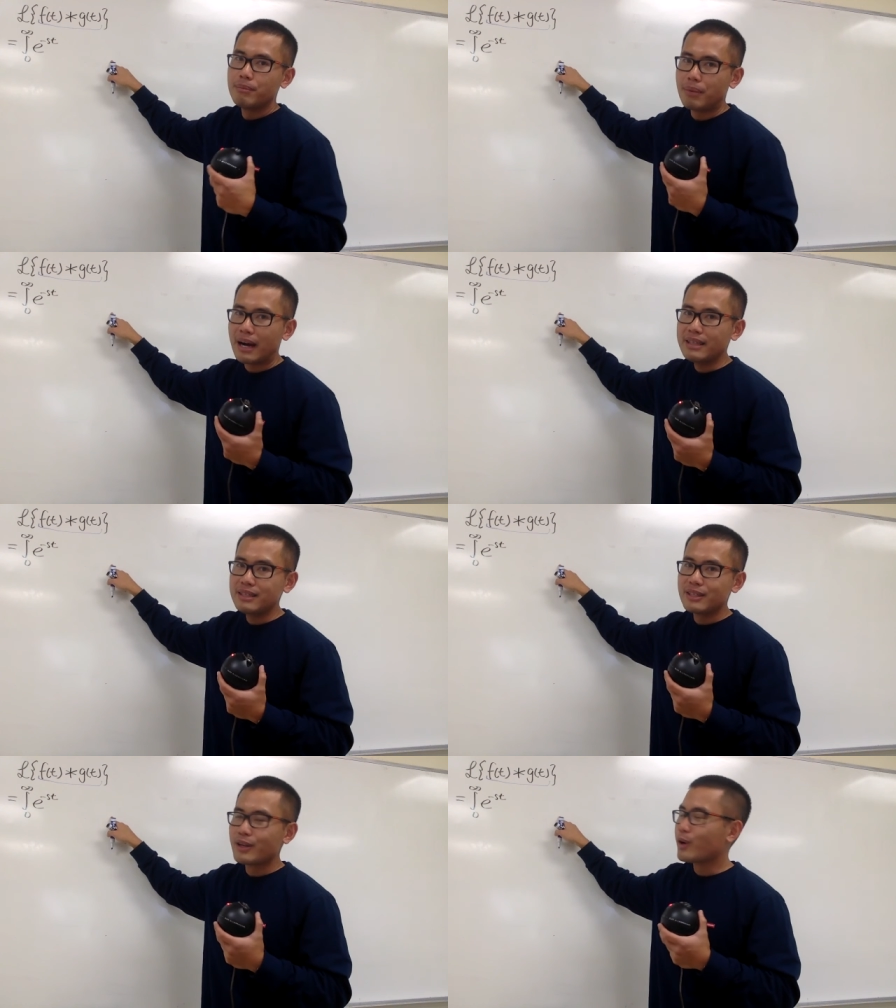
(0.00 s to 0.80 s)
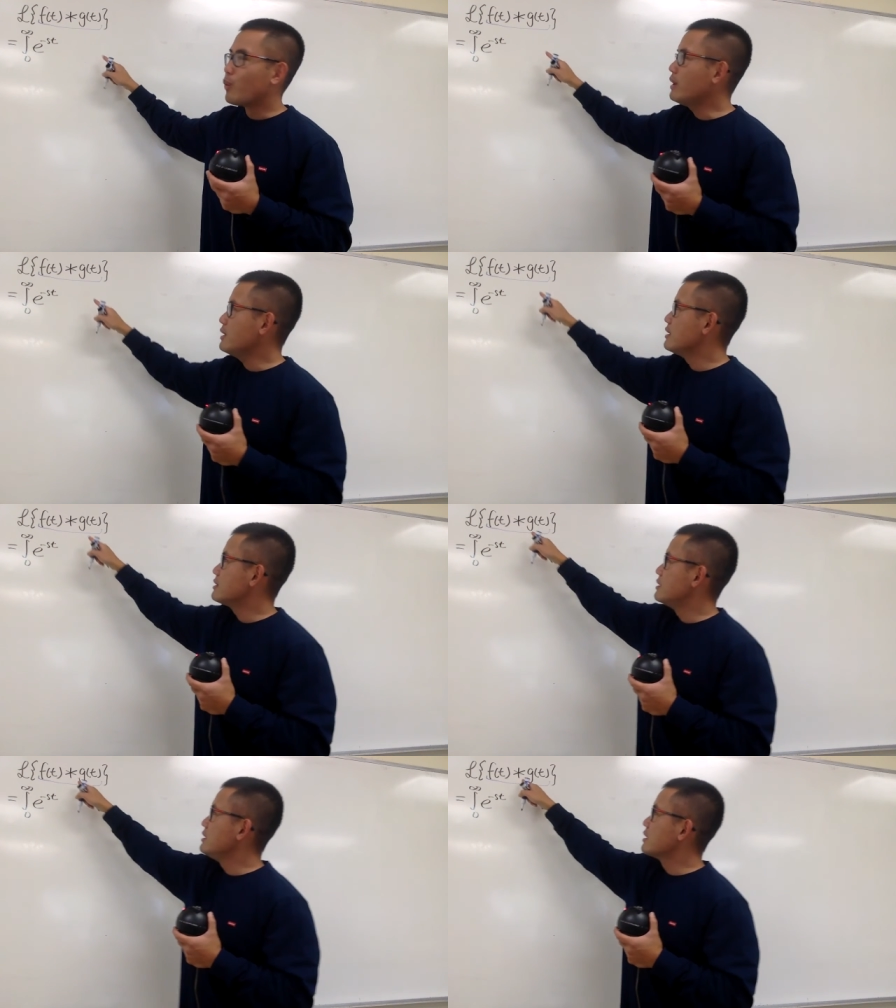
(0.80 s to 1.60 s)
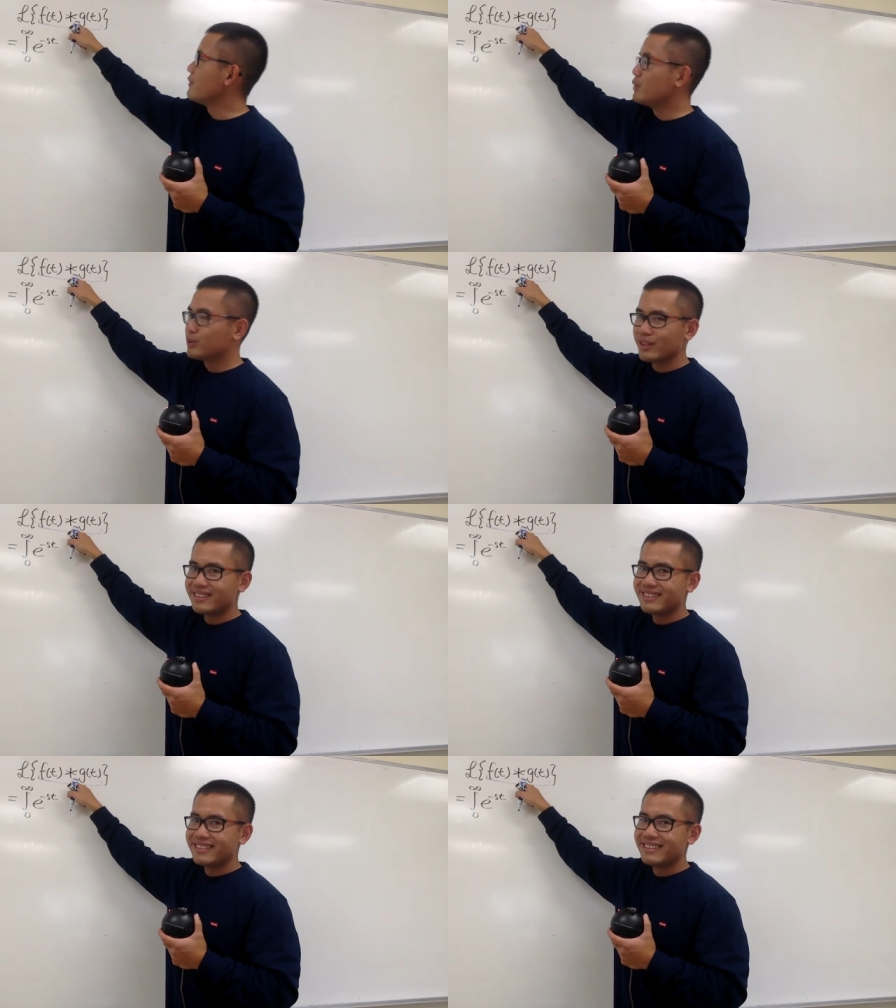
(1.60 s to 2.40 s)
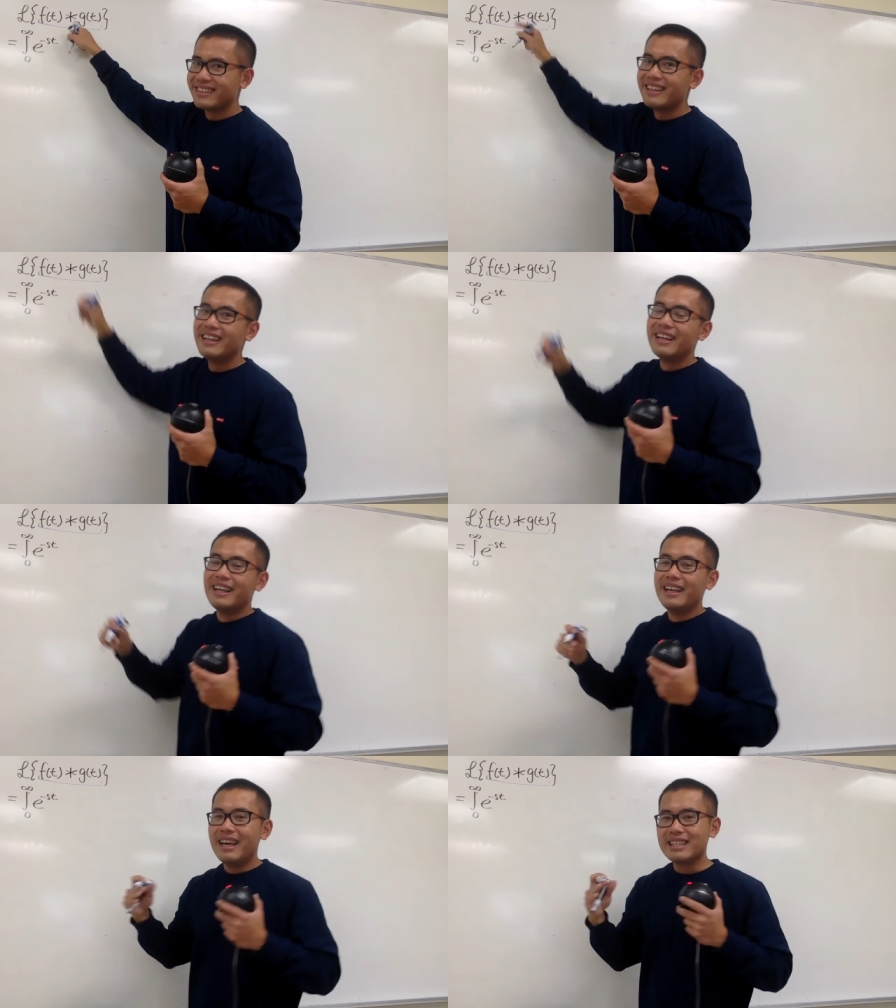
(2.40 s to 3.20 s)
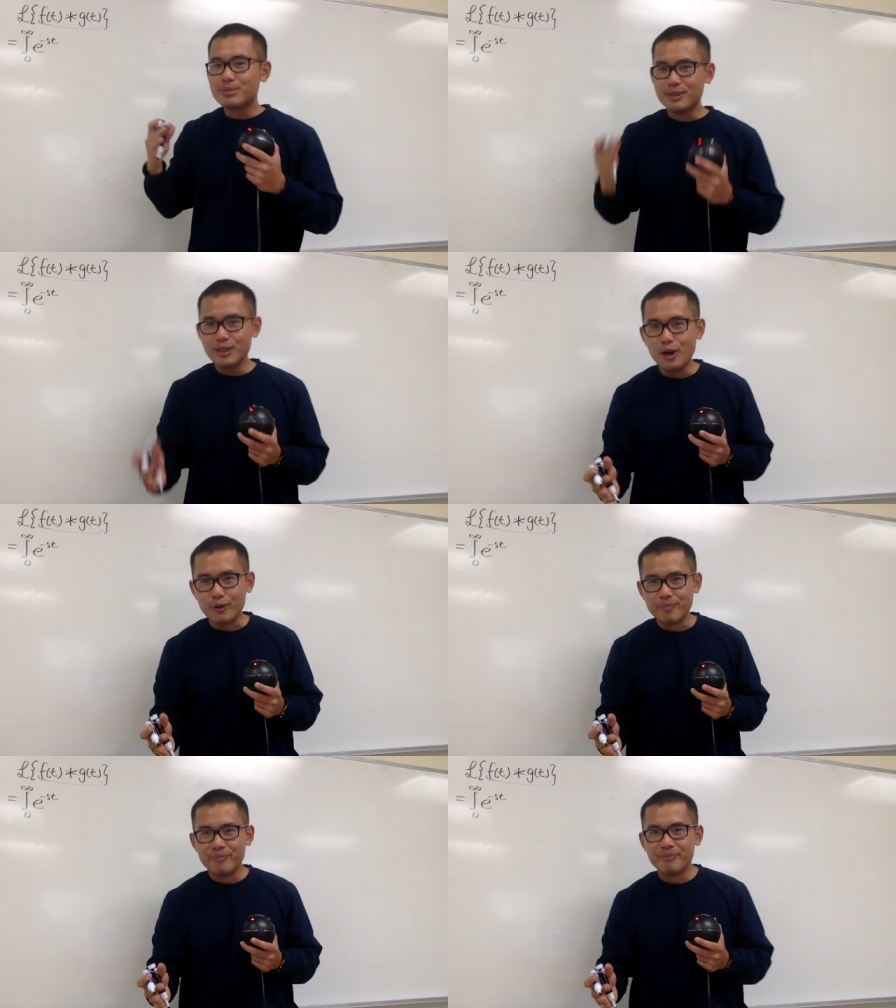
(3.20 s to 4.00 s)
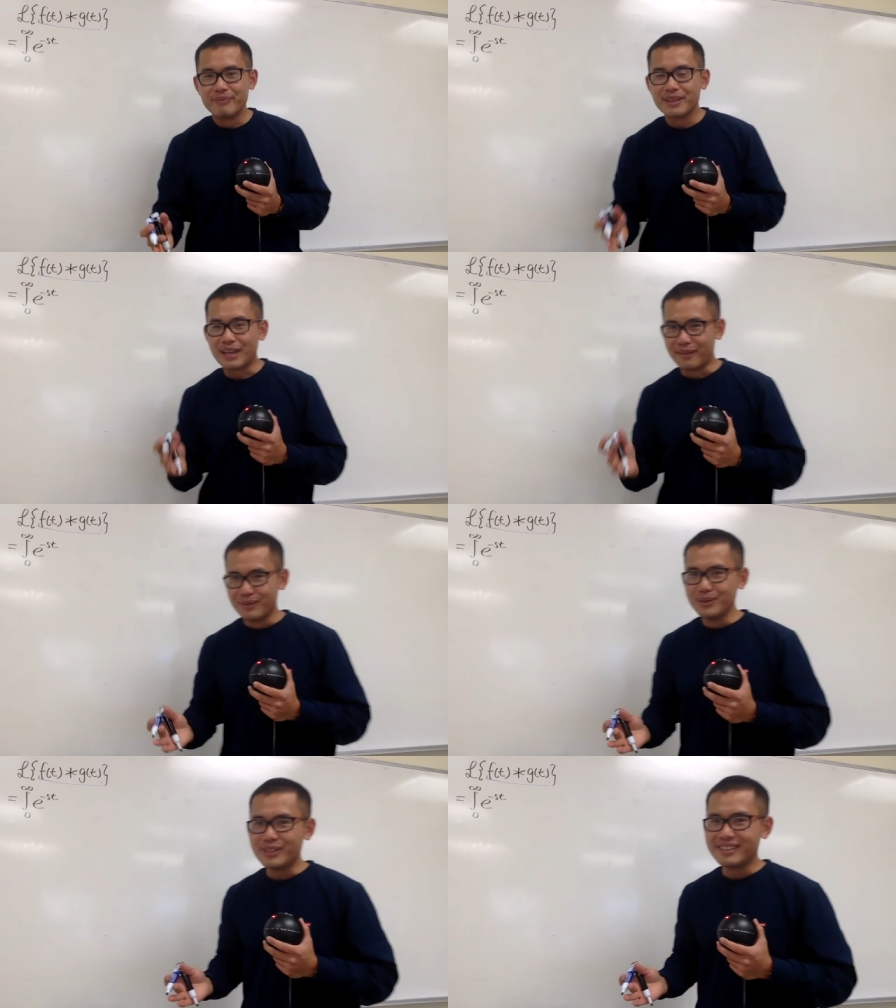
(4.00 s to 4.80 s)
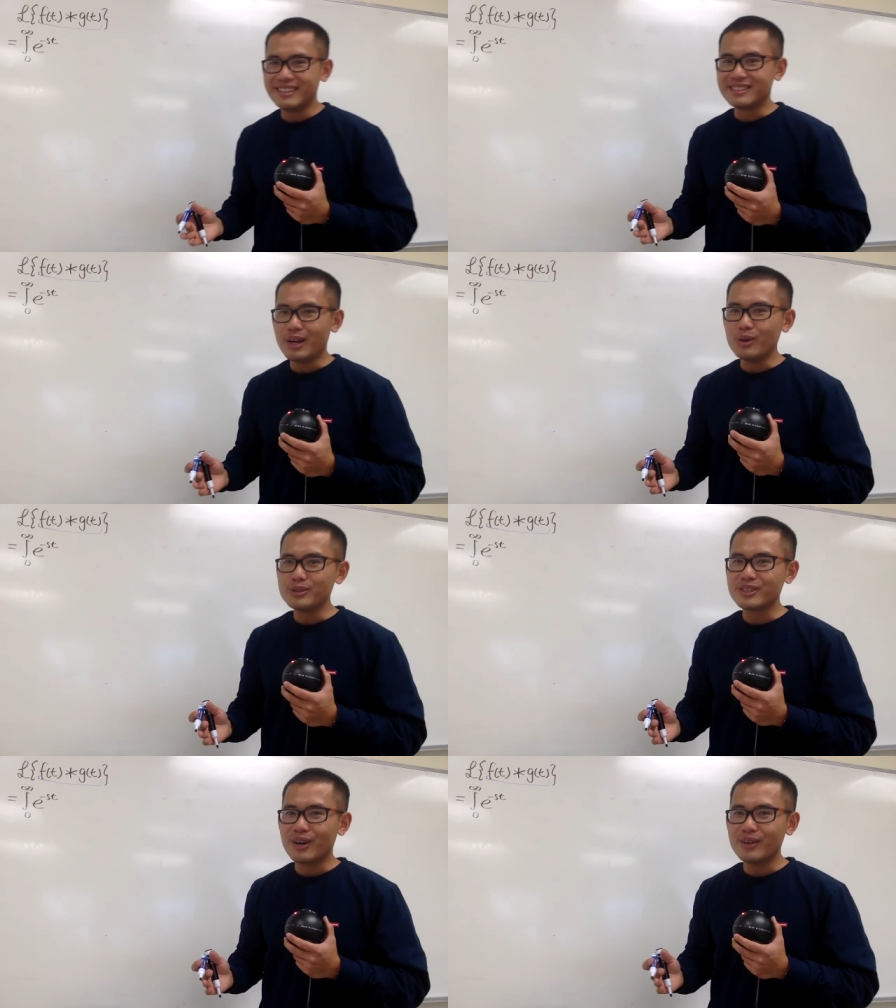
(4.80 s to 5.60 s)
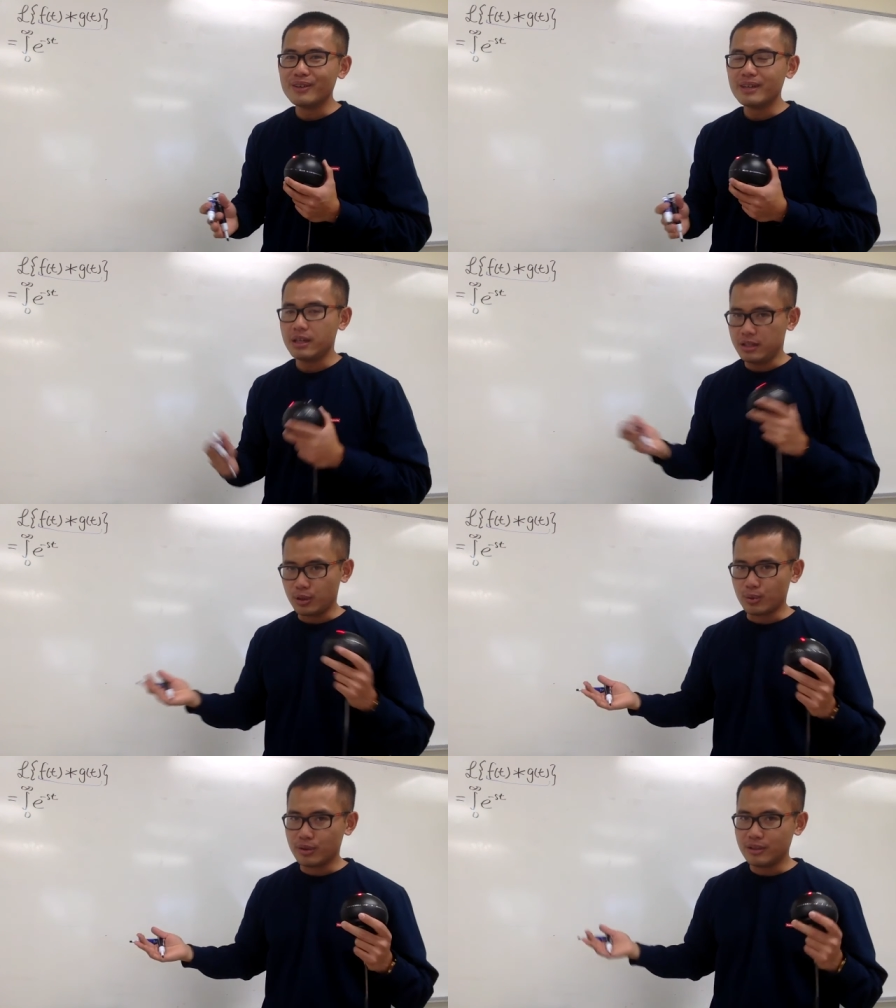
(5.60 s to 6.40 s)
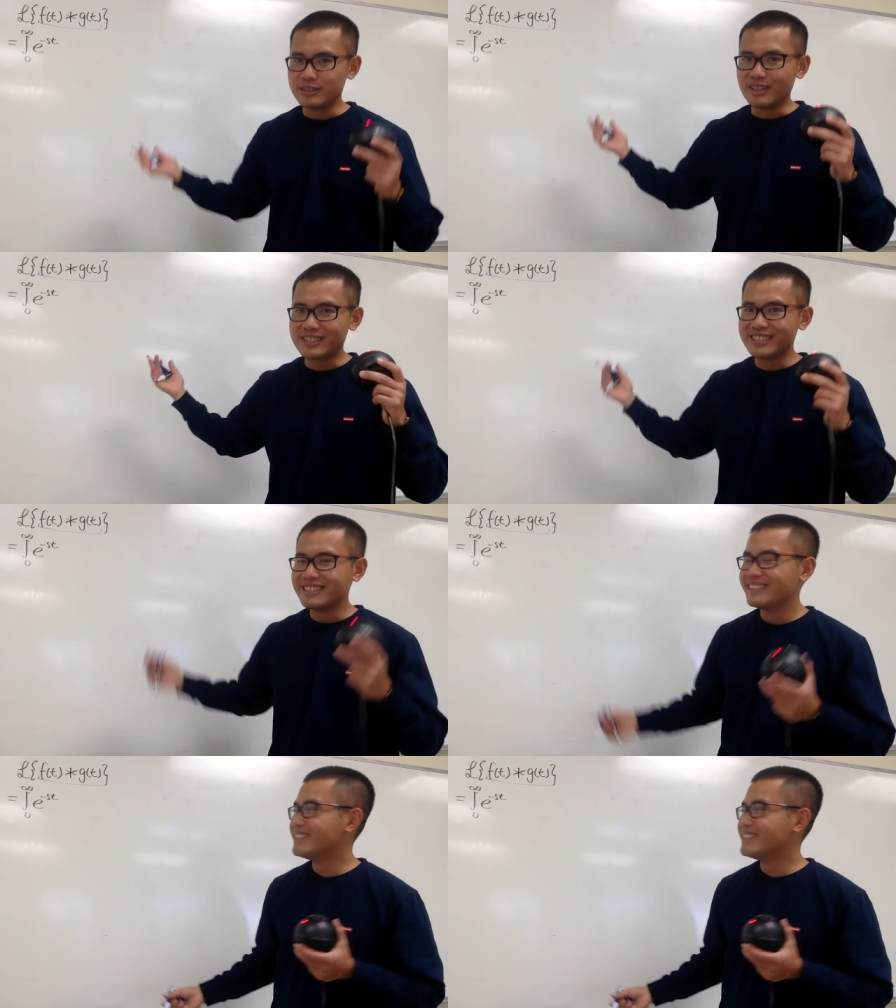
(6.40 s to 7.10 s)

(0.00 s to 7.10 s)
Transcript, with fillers: But what is the convolution? As we know, convolution is also integral, isn't it?